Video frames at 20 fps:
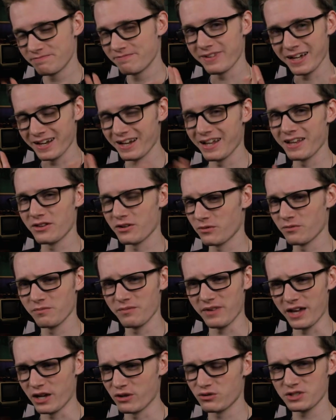another
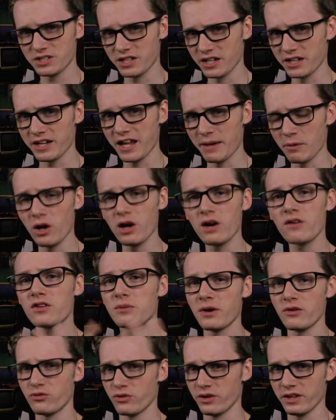interesting name. All of
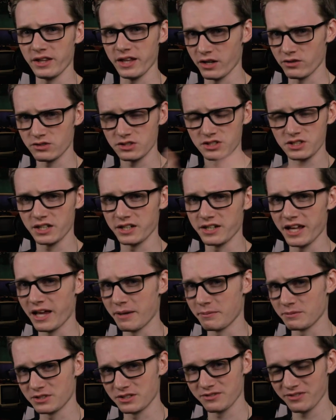them have really interesting
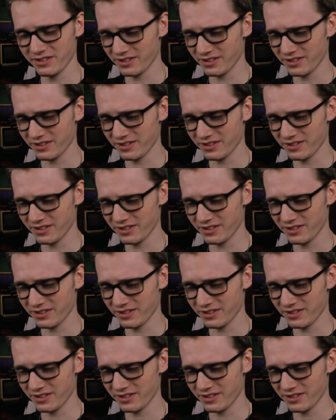names.